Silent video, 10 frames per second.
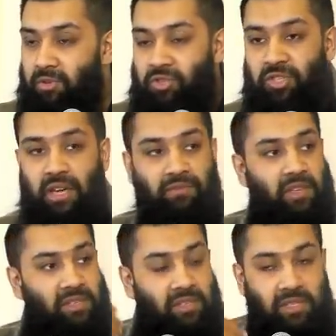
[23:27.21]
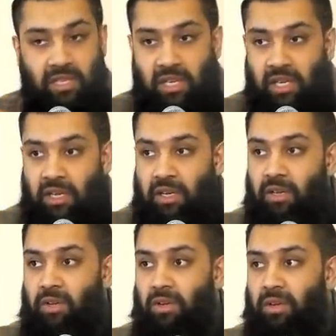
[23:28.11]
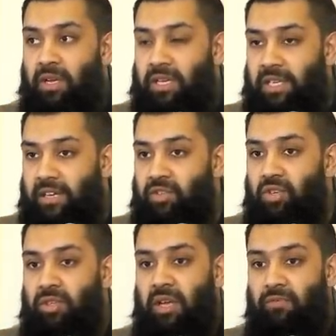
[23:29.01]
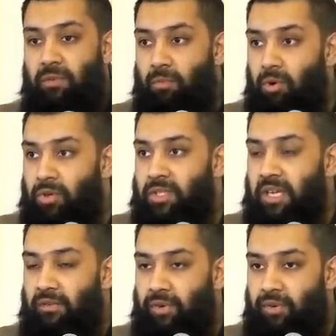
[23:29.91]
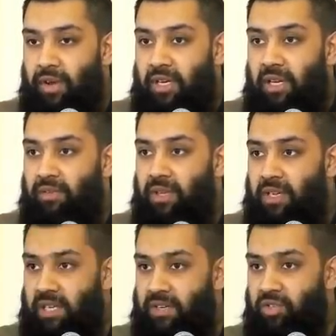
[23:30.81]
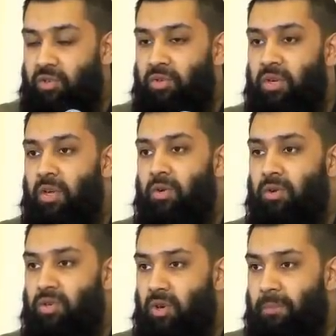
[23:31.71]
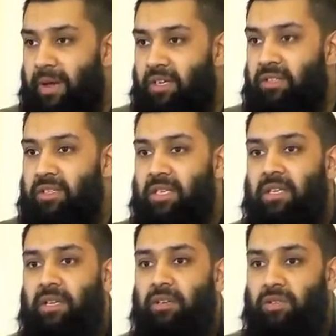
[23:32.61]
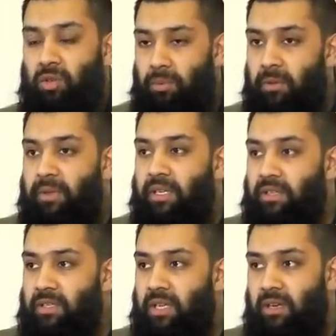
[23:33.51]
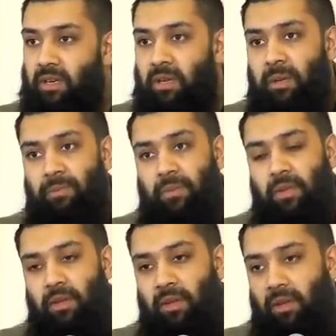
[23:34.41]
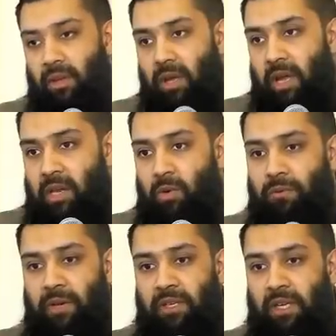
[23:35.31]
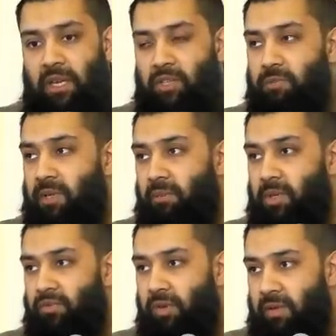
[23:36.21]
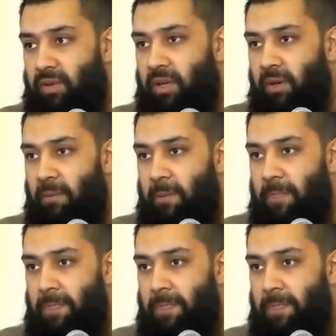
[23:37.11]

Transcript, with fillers: You should have that sincere intention, that remorse, that regret, and the intention not to go back to the sin and stop committing the sin. And you will find Allah to be the most forgiving.